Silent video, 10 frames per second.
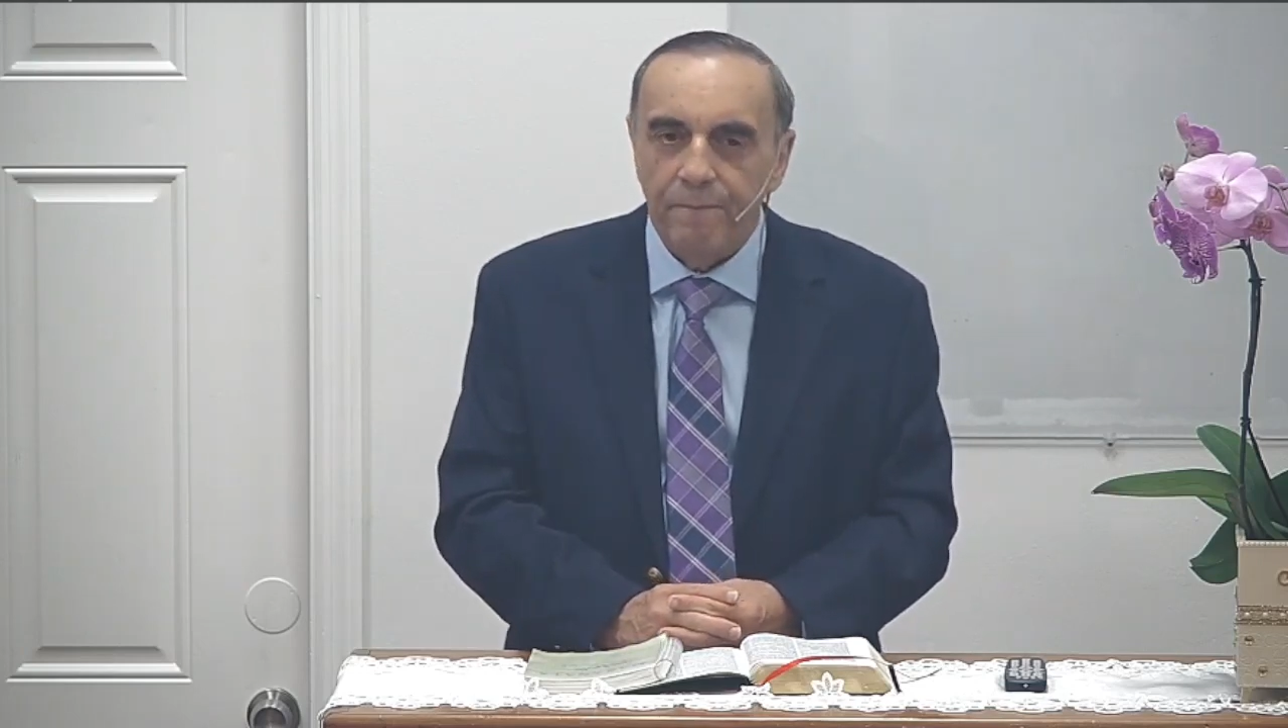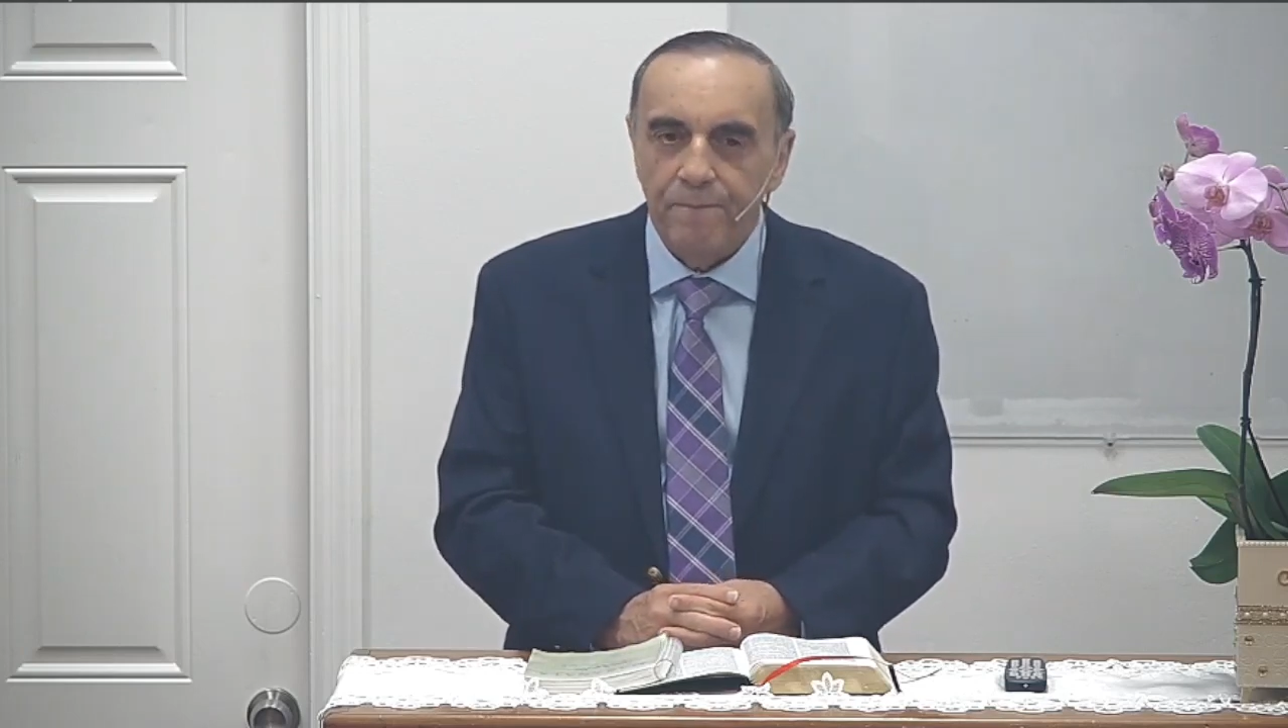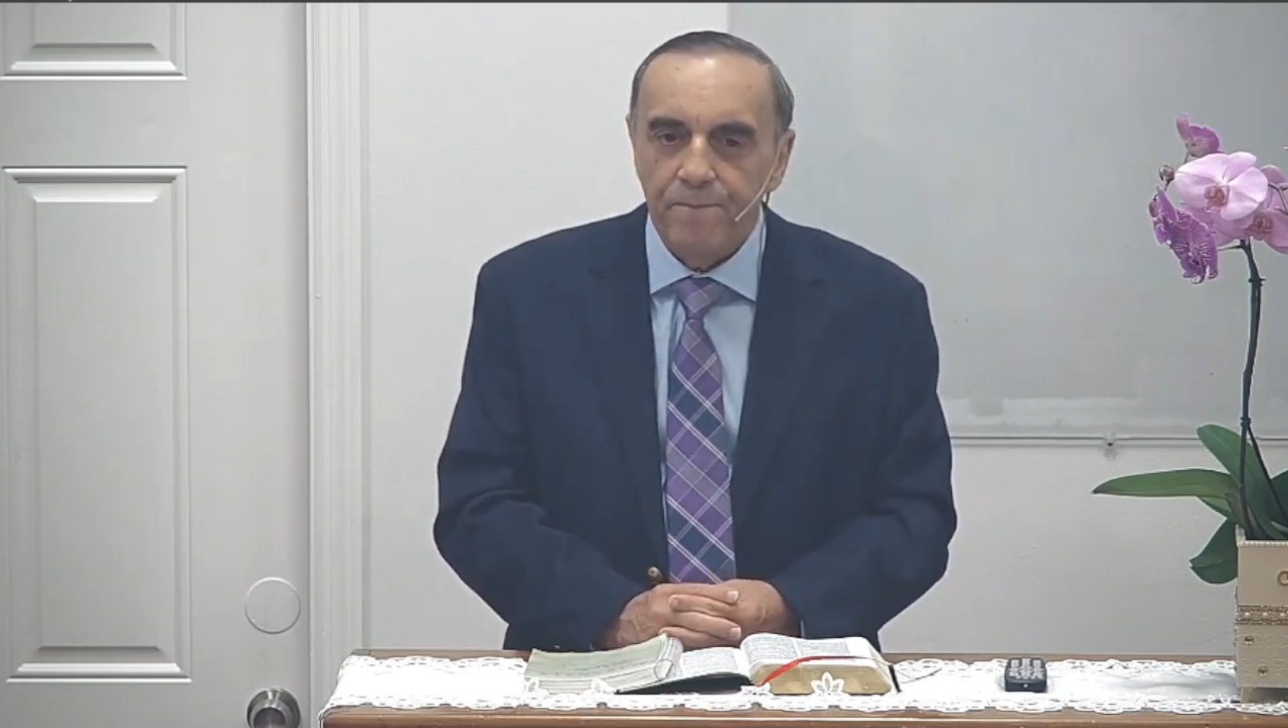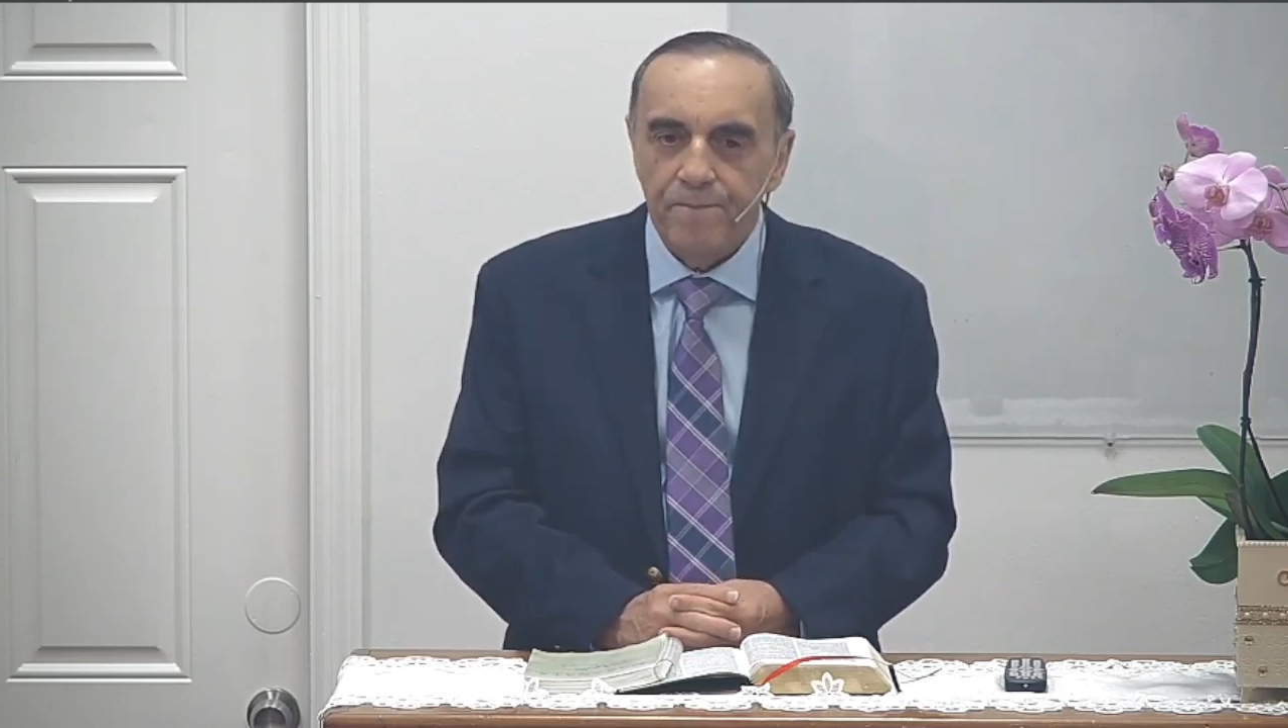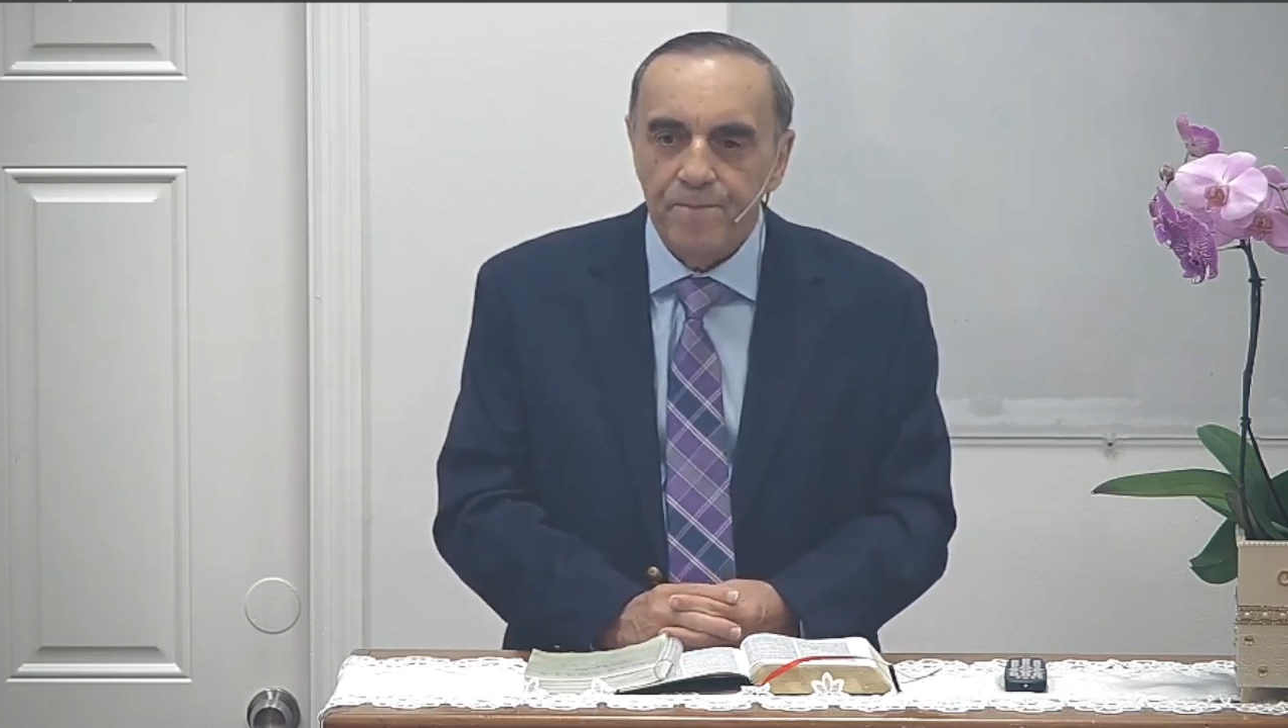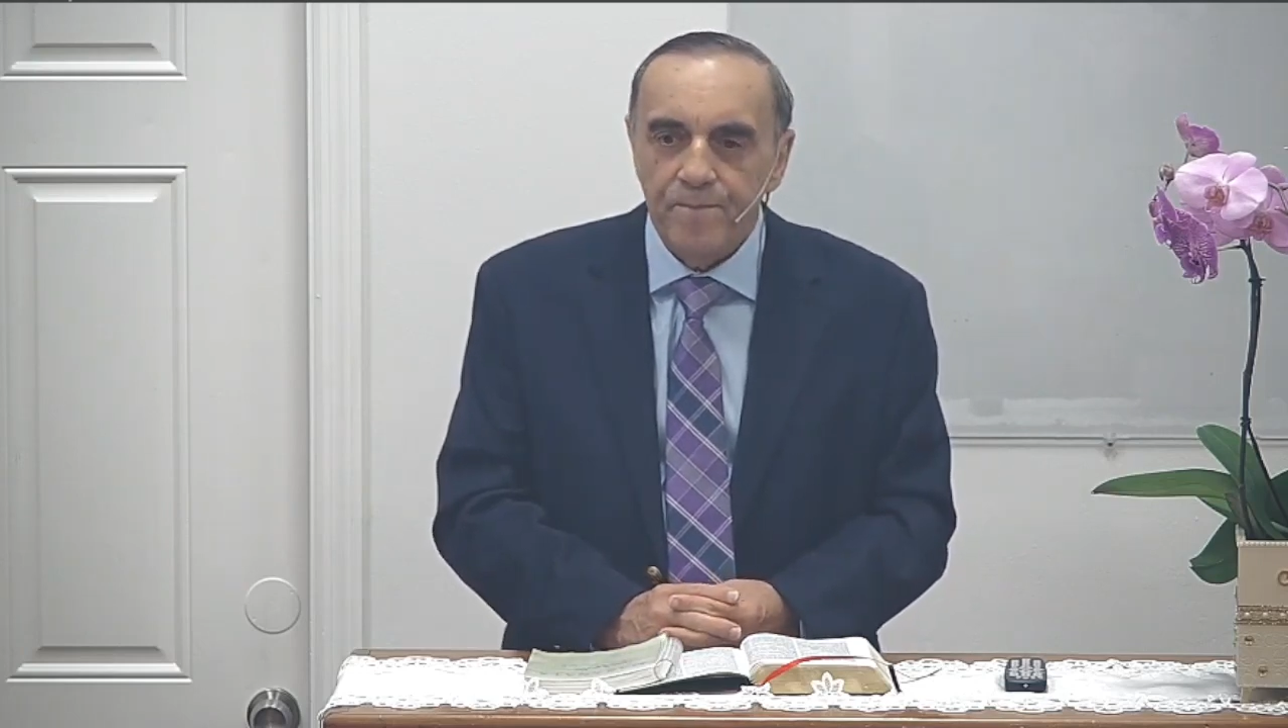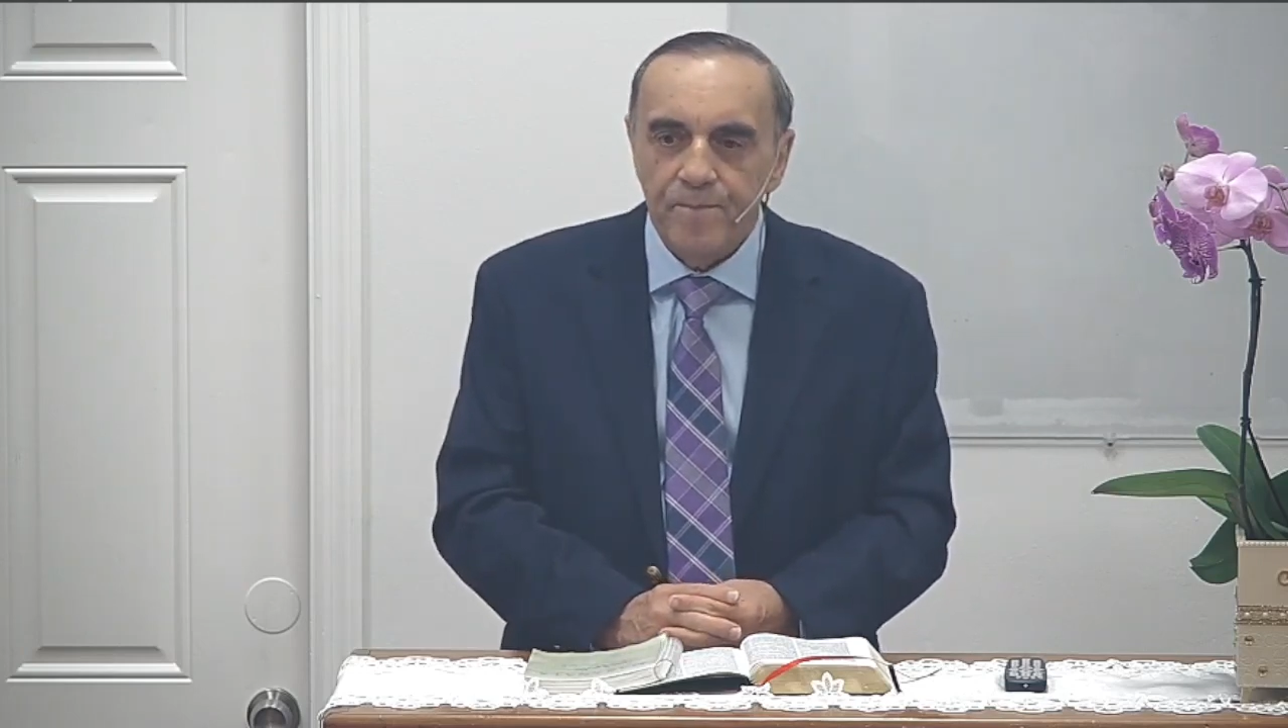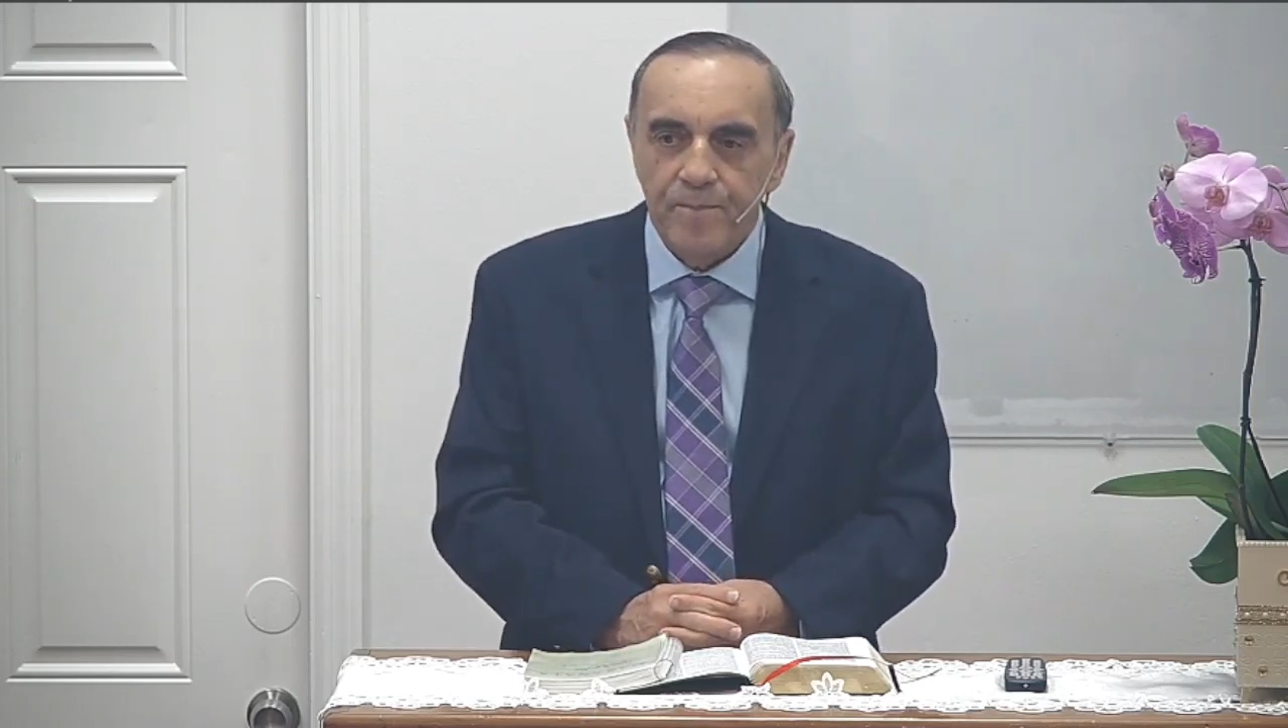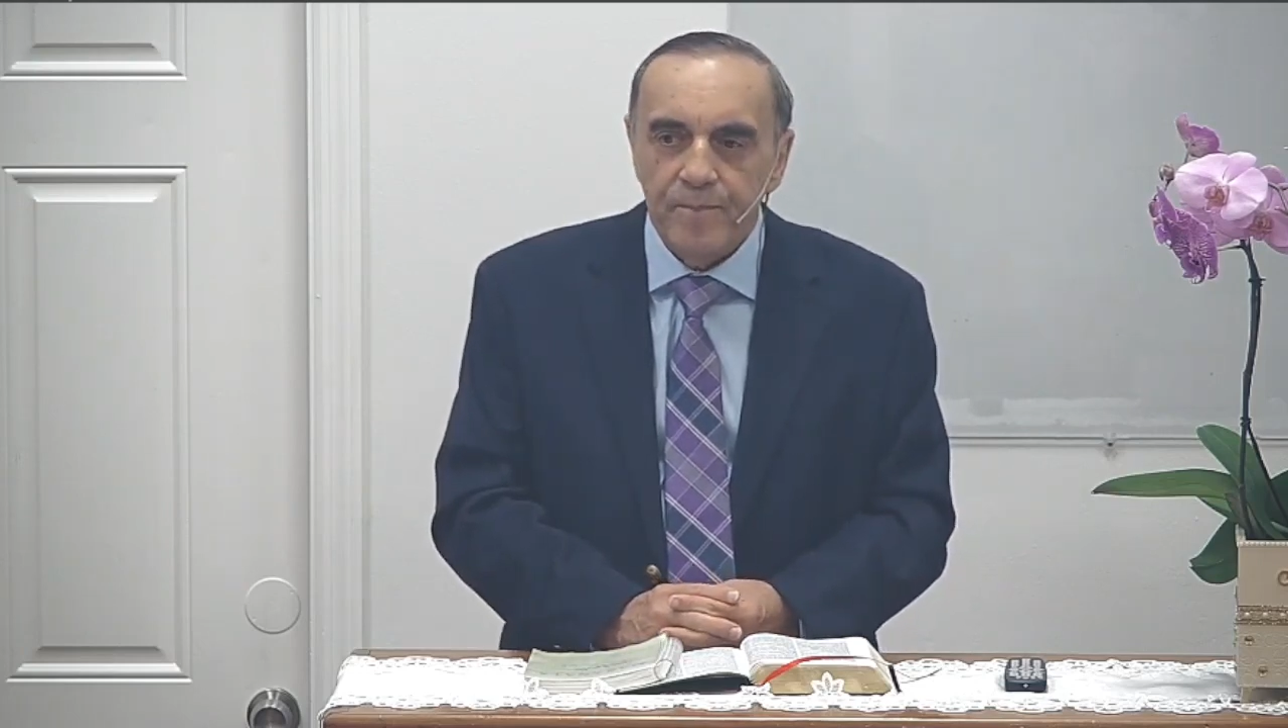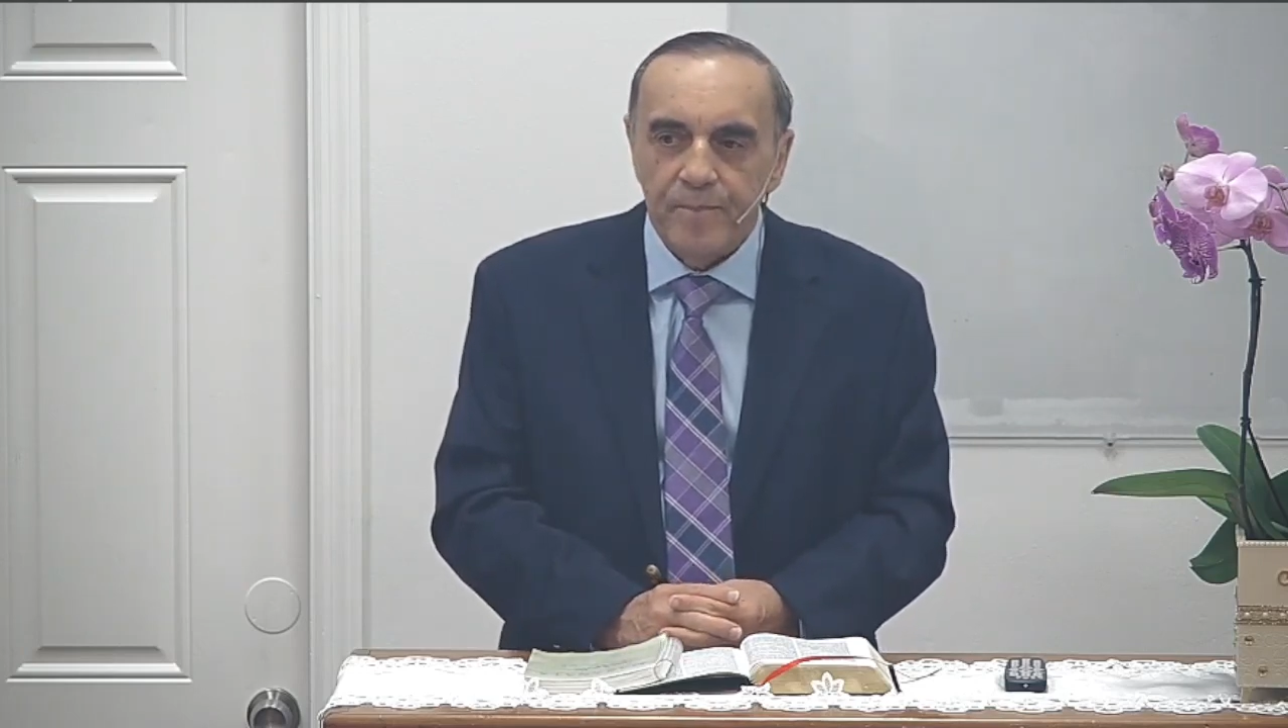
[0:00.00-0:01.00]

of Acts.